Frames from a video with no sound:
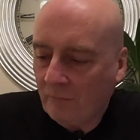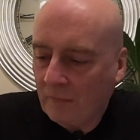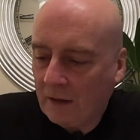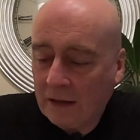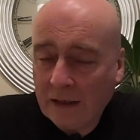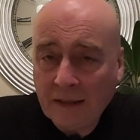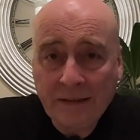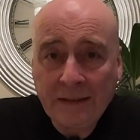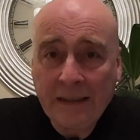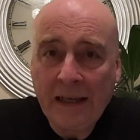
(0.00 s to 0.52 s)

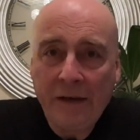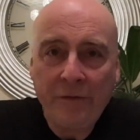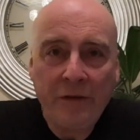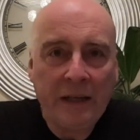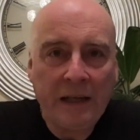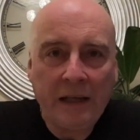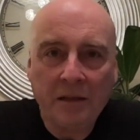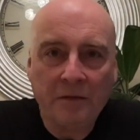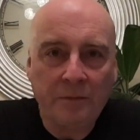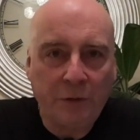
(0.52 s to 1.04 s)
like I say, everything
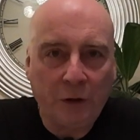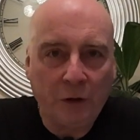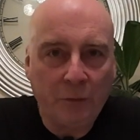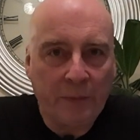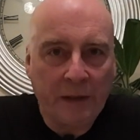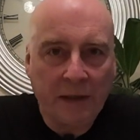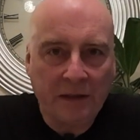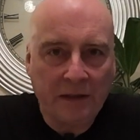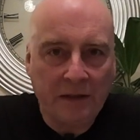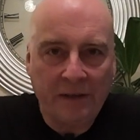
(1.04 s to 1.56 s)
else from
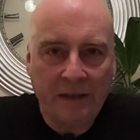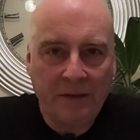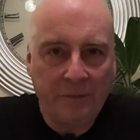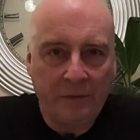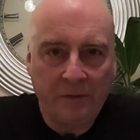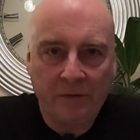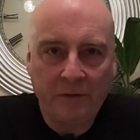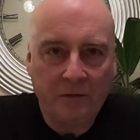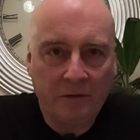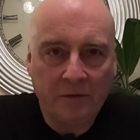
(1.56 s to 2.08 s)
Upex I've had
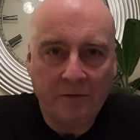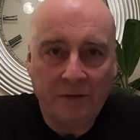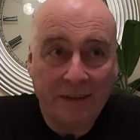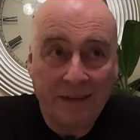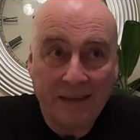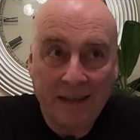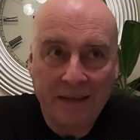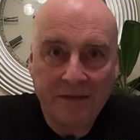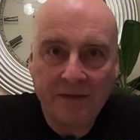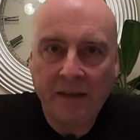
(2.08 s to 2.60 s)
before is
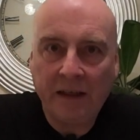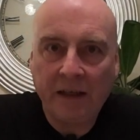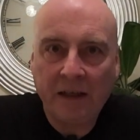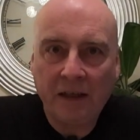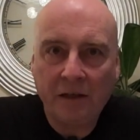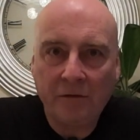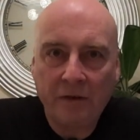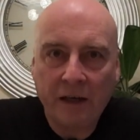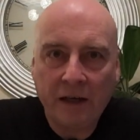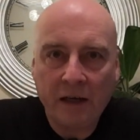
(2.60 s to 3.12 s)
fantastic.
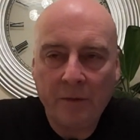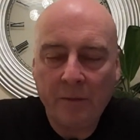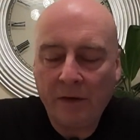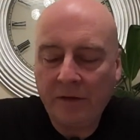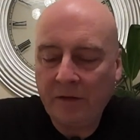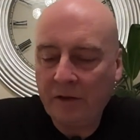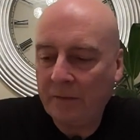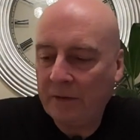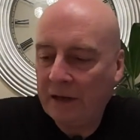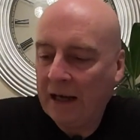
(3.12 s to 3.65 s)
Can't recommend
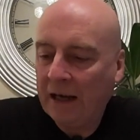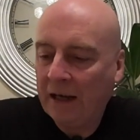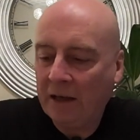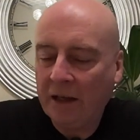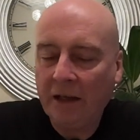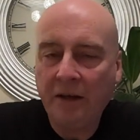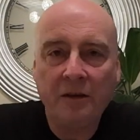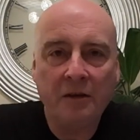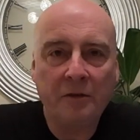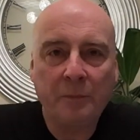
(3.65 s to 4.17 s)
them highly
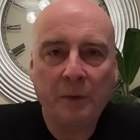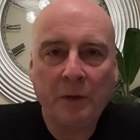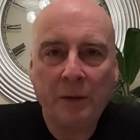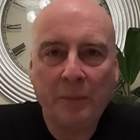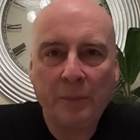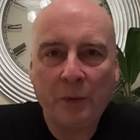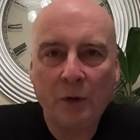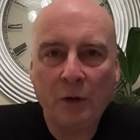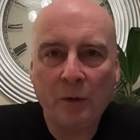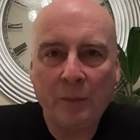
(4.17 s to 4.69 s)
enough, but the
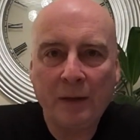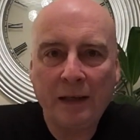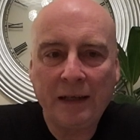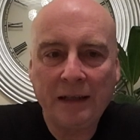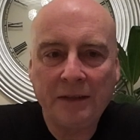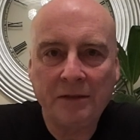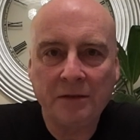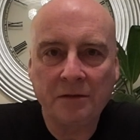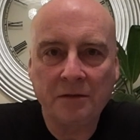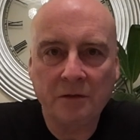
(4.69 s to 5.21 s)
pork
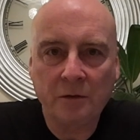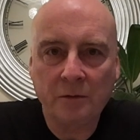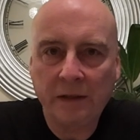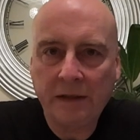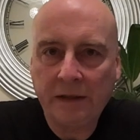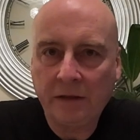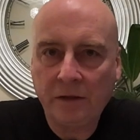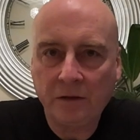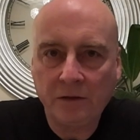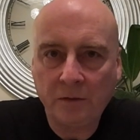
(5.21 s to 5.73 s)
pies doesn't
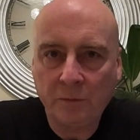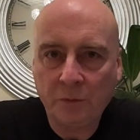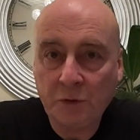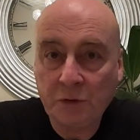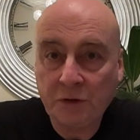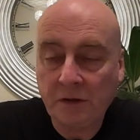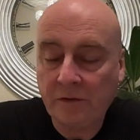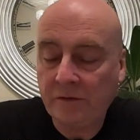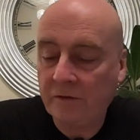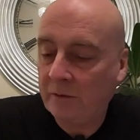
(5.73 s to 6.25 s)
quite cut the
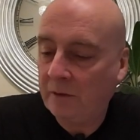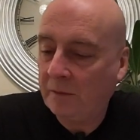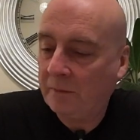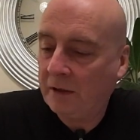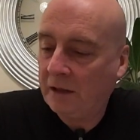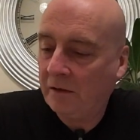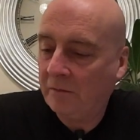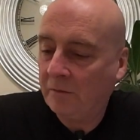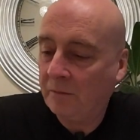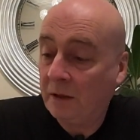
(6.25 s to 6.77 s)
mustard for me,
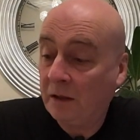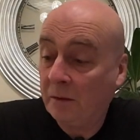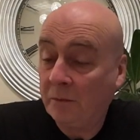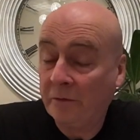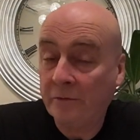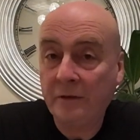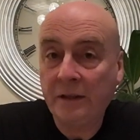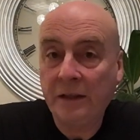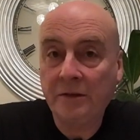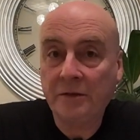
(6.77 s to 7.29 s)
I'm
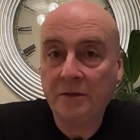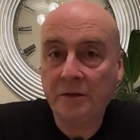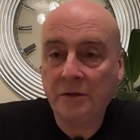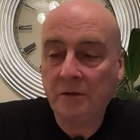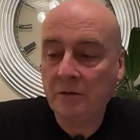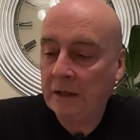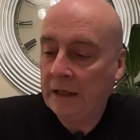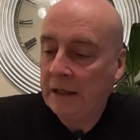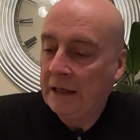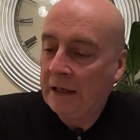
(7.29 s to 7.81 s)
afraid. So
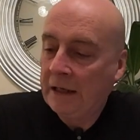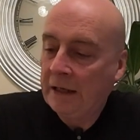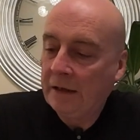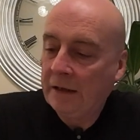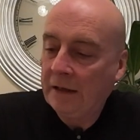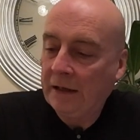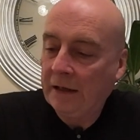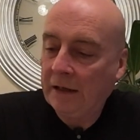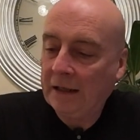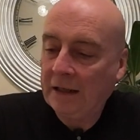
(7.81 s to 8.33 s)

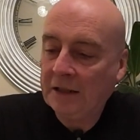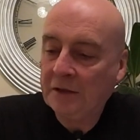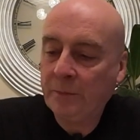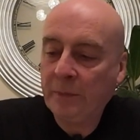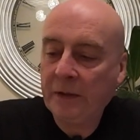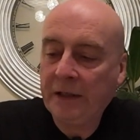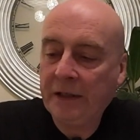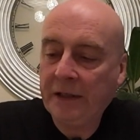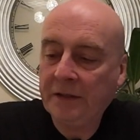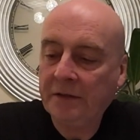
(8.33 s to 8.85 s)
in last
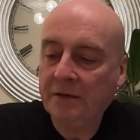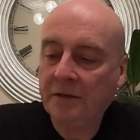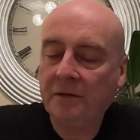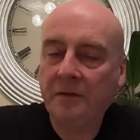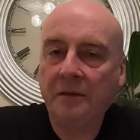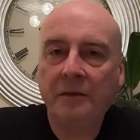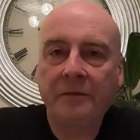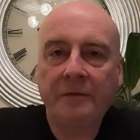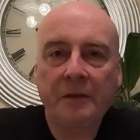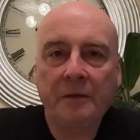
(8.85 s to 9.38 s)
place,
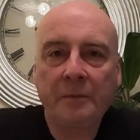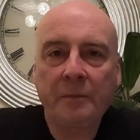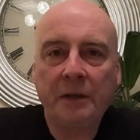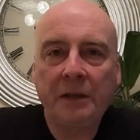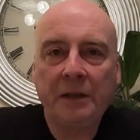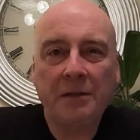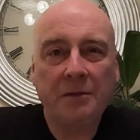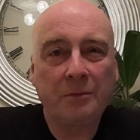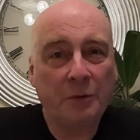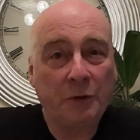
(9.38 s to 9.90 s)
in 5th
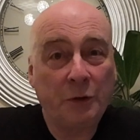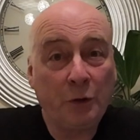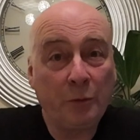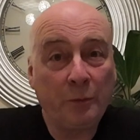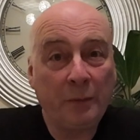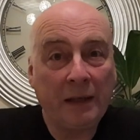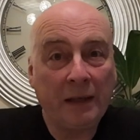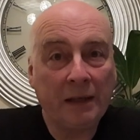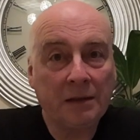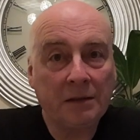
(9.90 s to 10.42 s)
place was
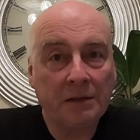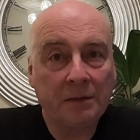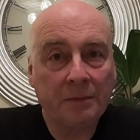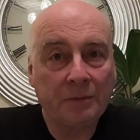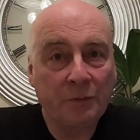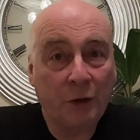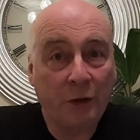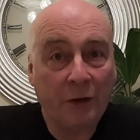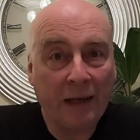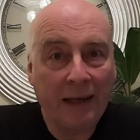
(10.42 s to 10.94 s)
Upex.
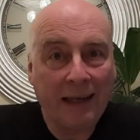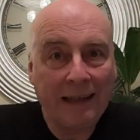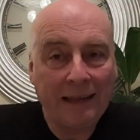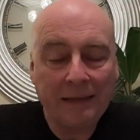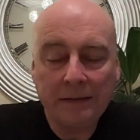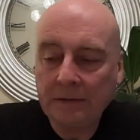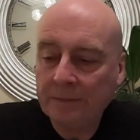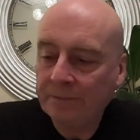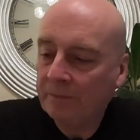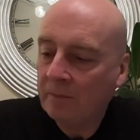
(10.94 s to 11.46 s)
Sorry, guys.